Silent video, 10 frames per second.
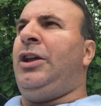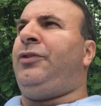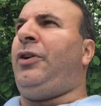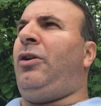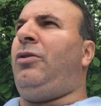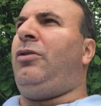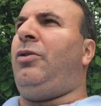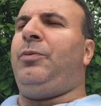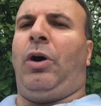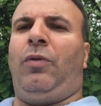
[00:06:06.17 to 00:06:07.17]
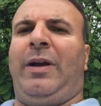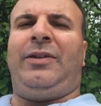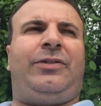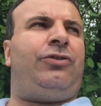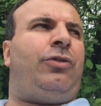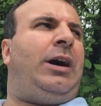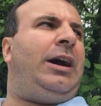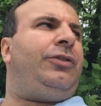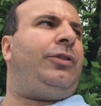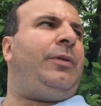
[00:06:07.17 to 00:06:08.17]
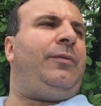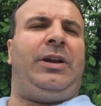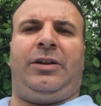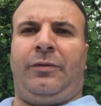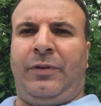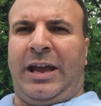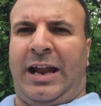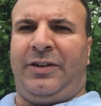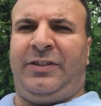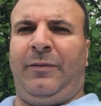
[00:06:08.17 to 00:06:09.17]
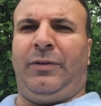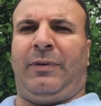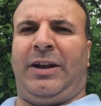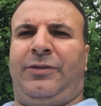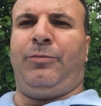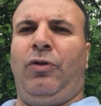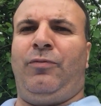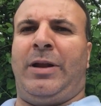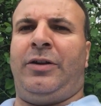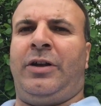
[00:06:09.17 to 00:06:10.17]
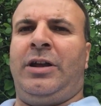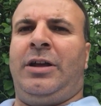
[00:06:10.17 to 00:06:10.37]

So we always try, so when we had a civil rights movement,